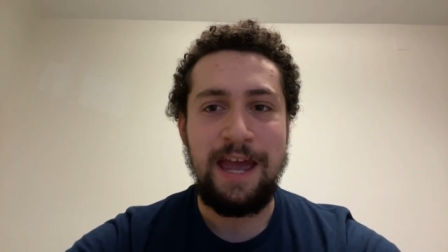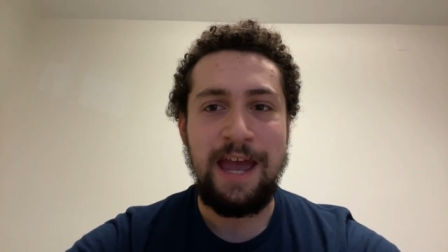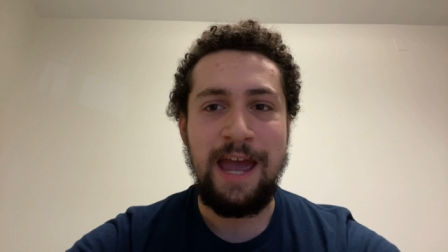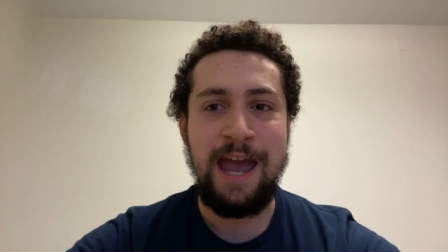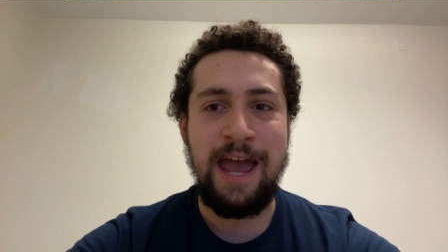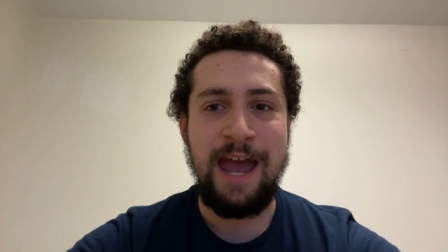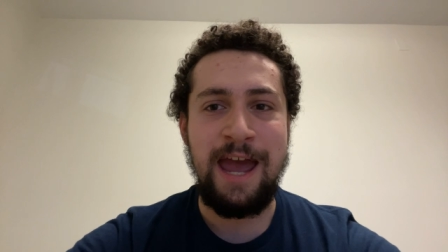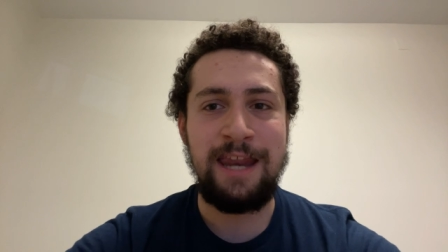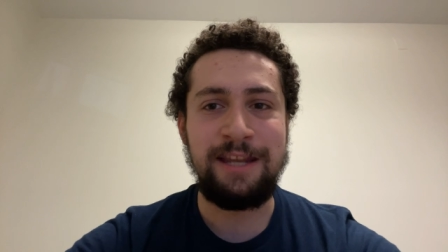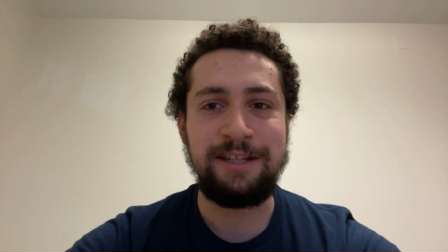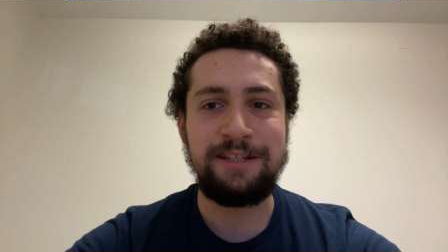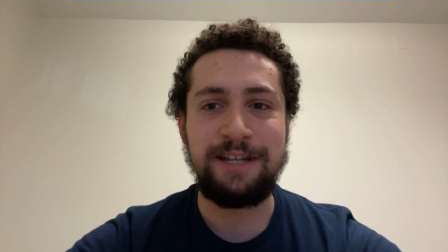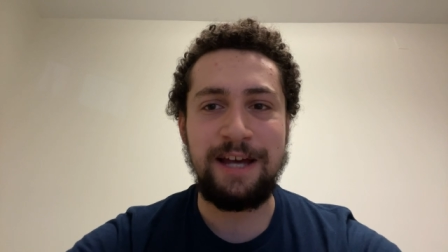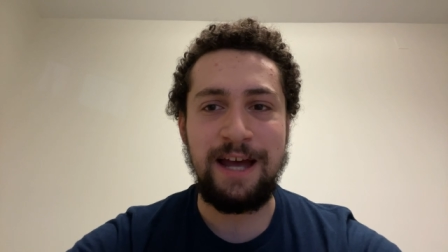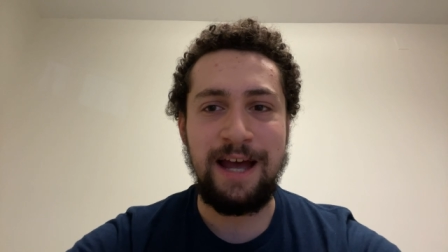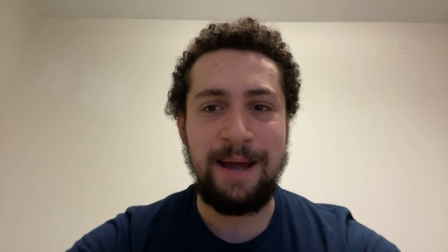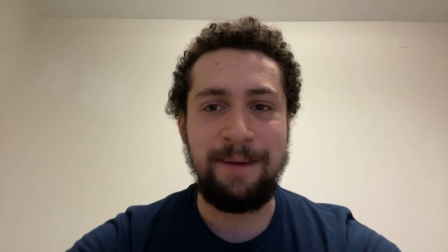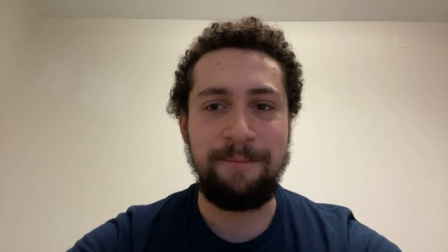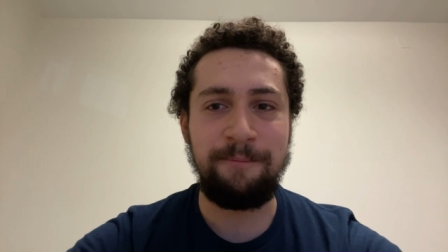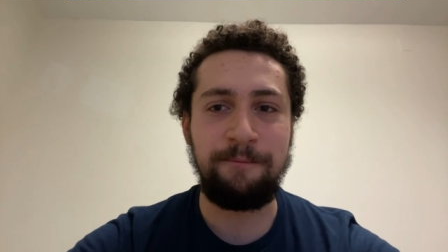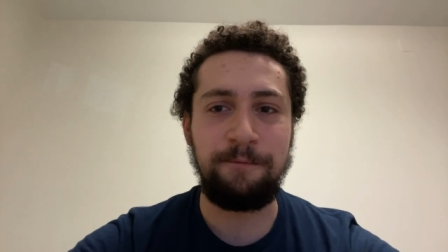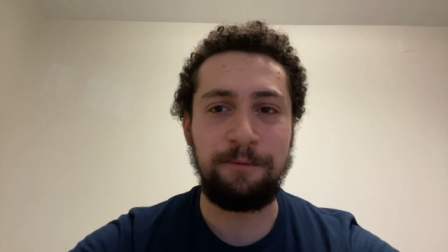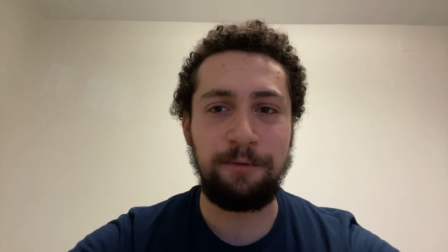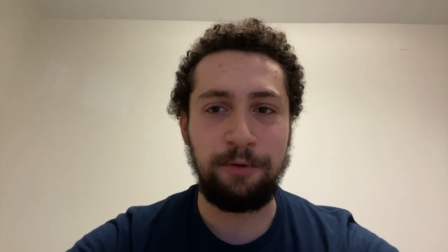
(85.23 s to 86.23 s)
and
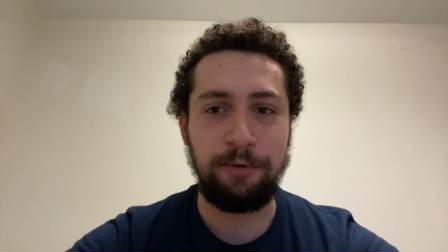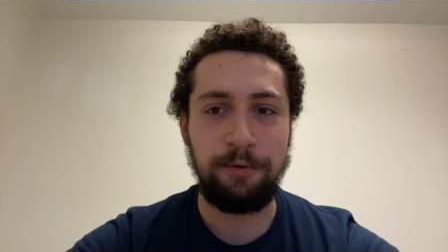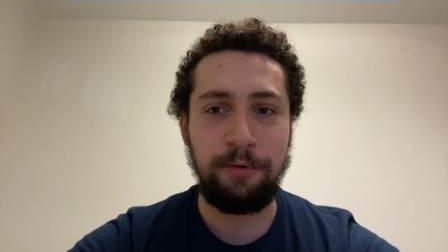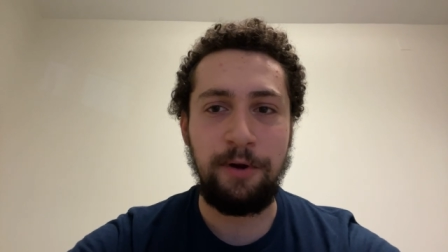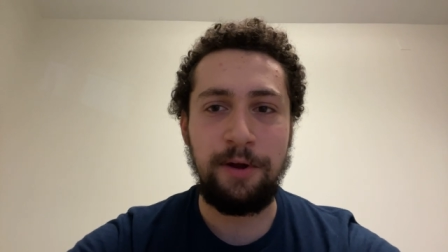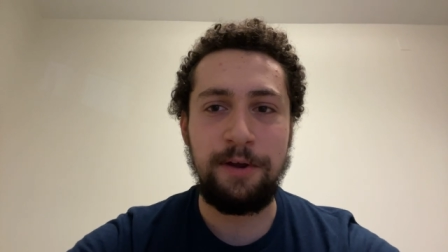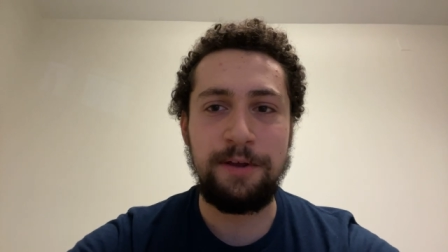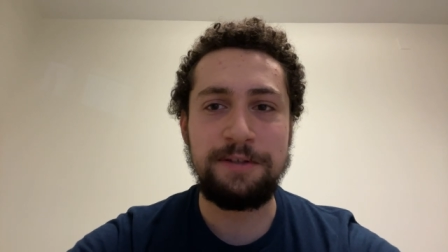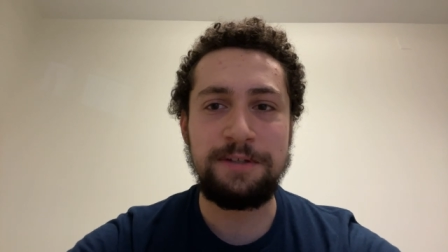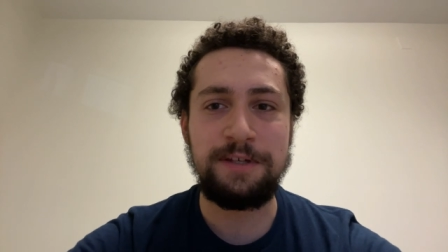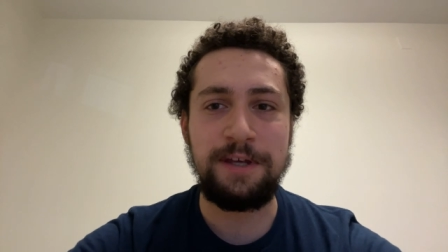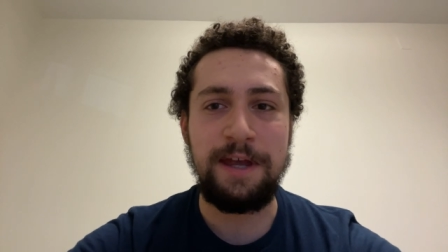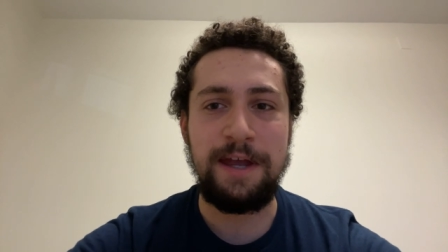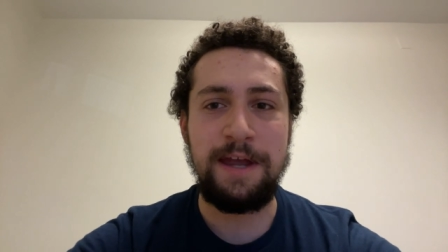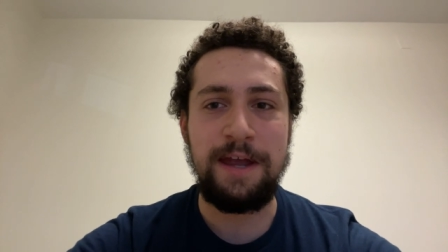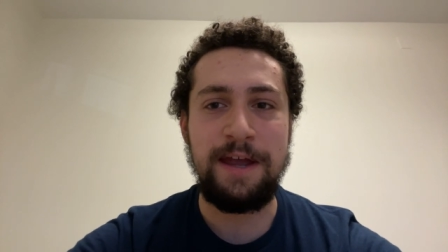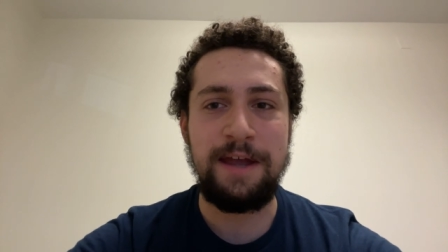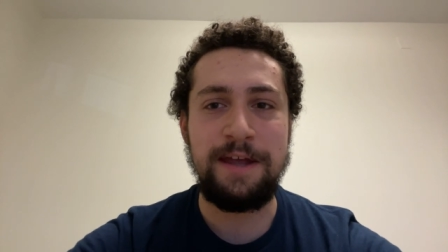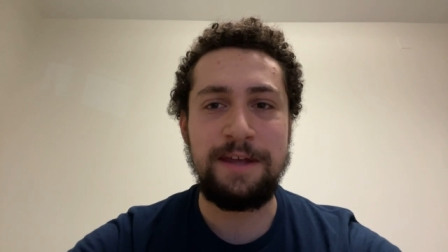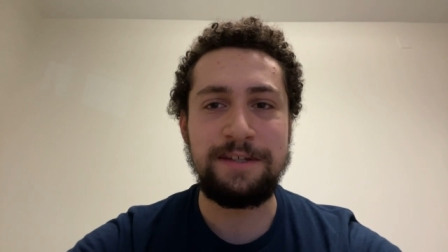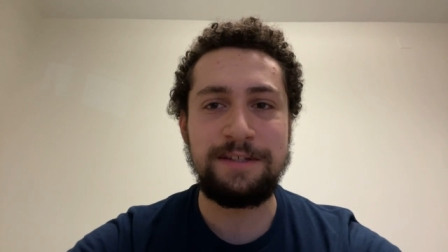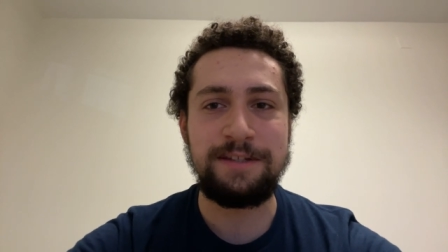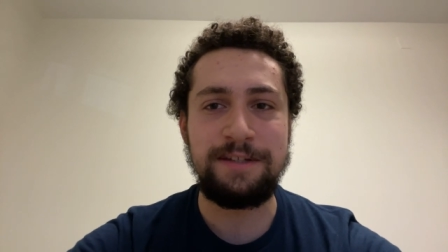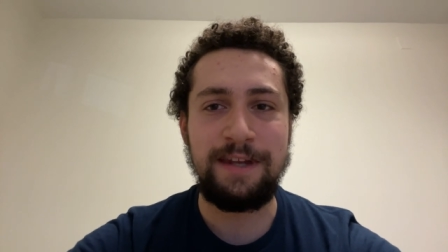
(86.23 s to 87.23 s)
Tom Flores
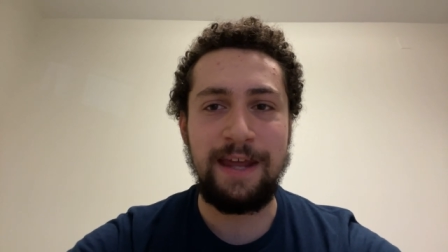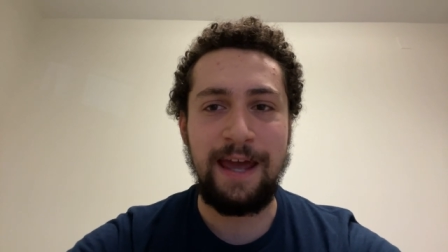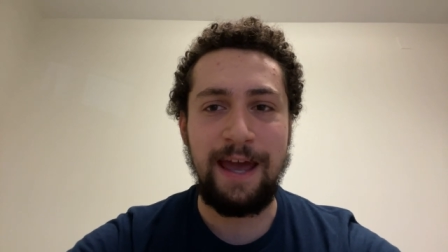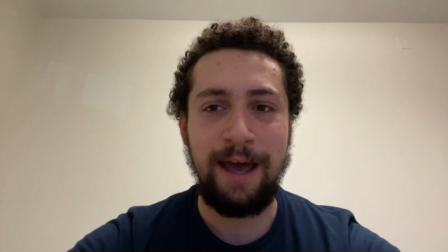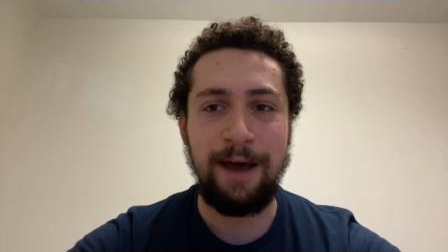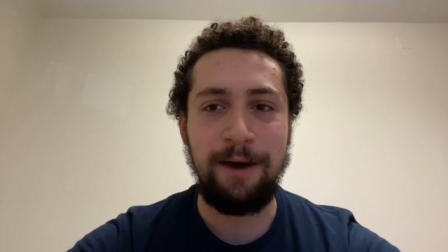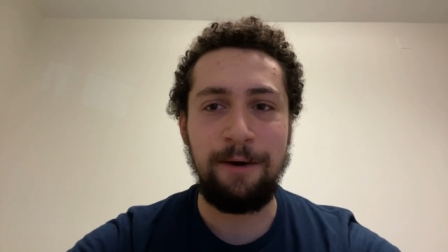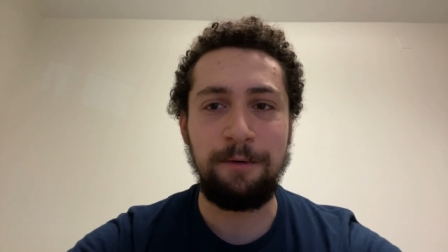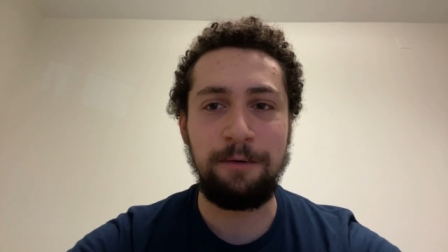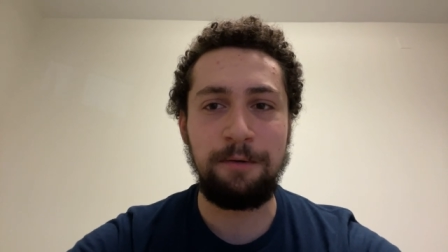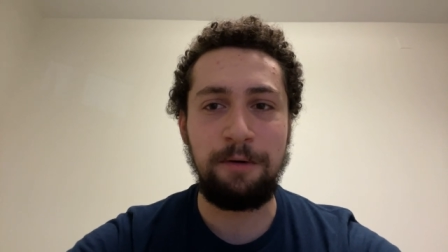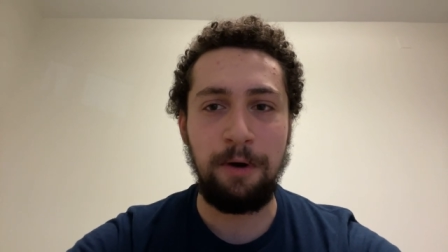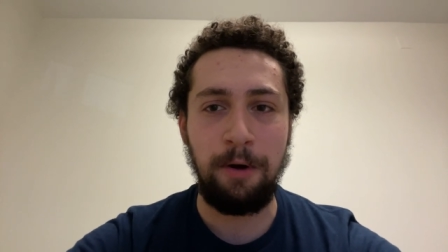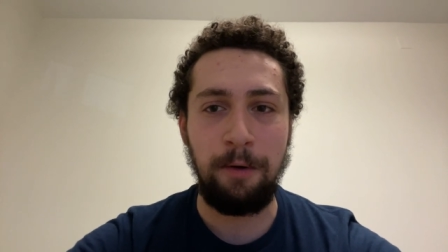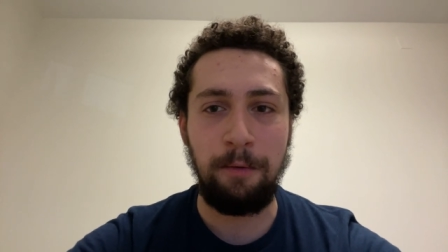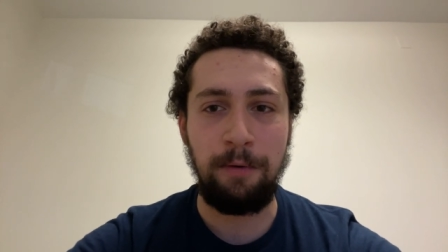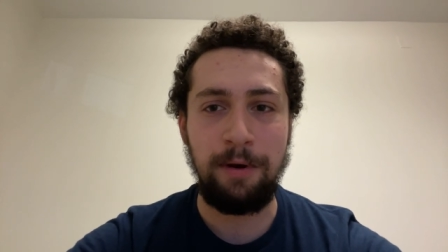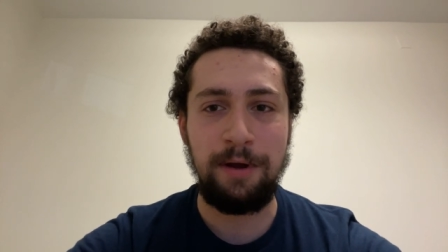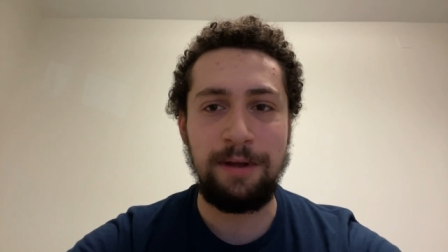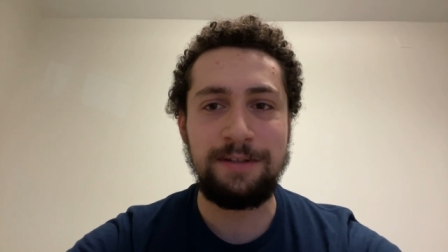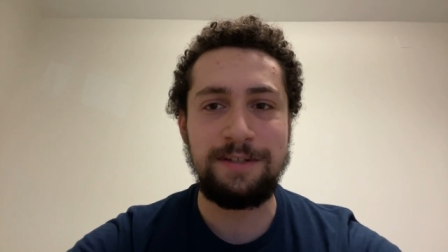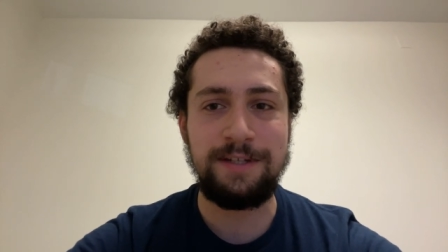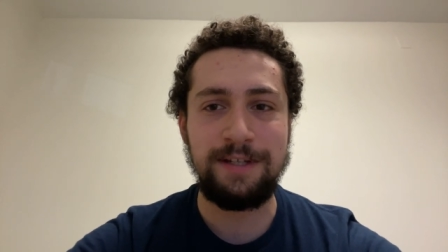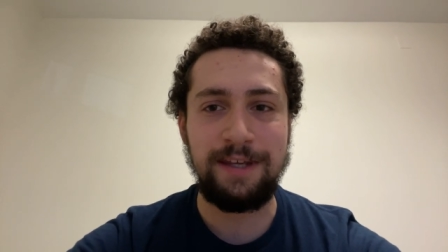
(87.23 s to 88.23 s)
is now
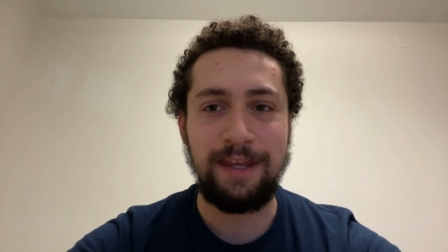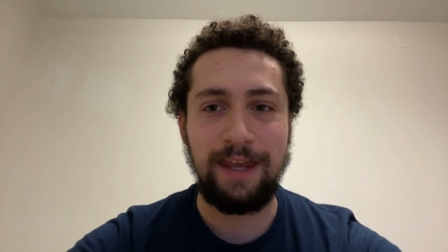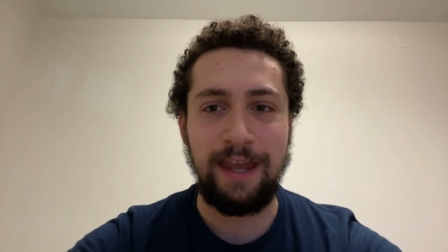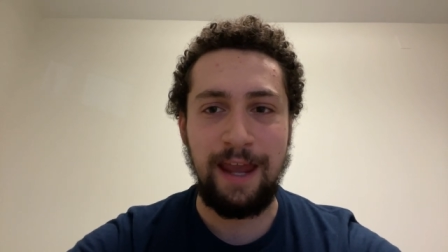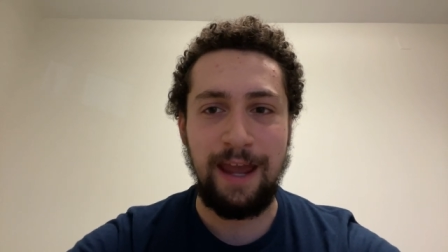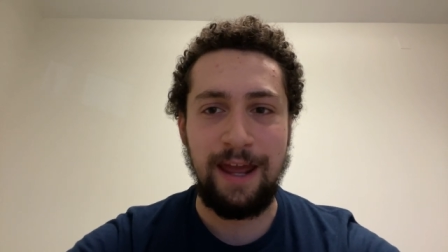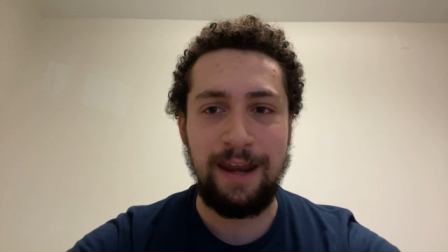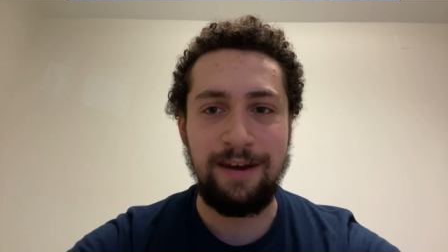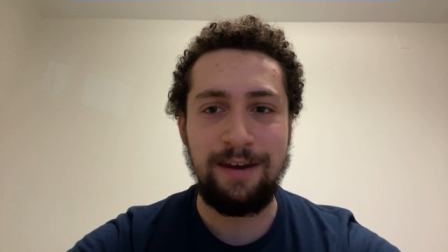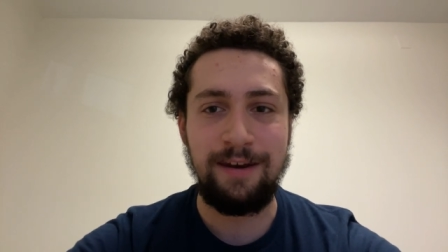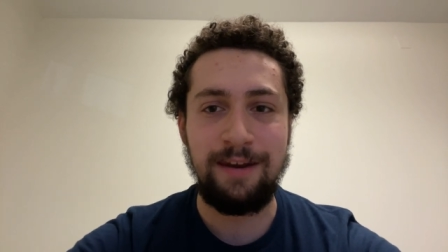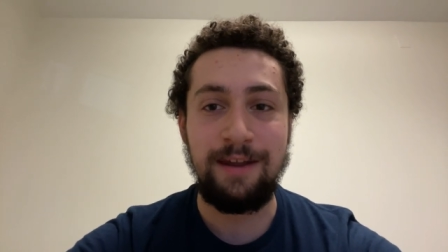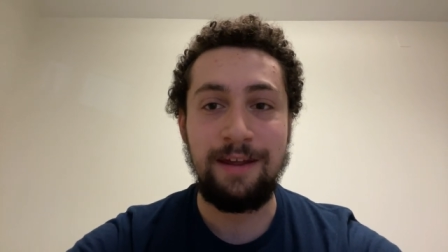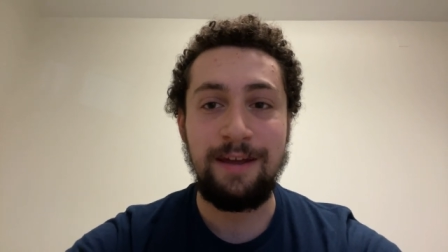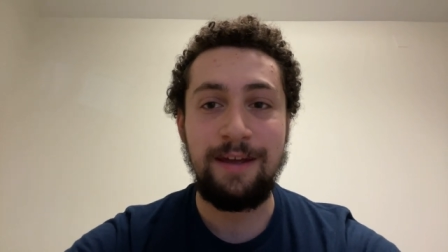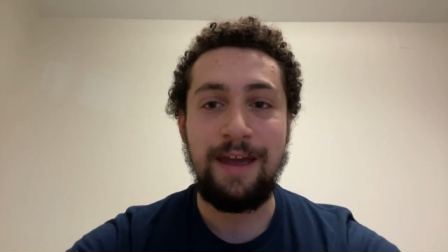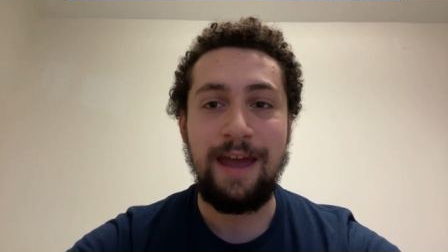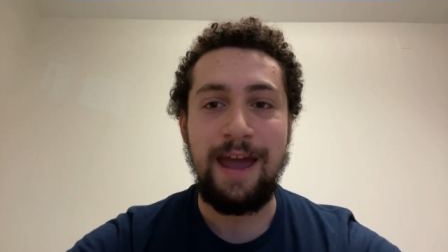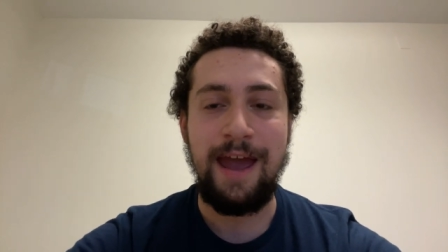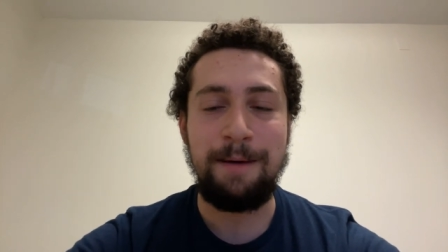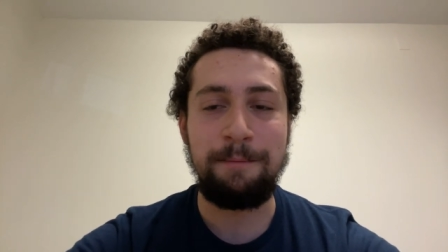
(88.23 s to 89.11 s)
going to Canton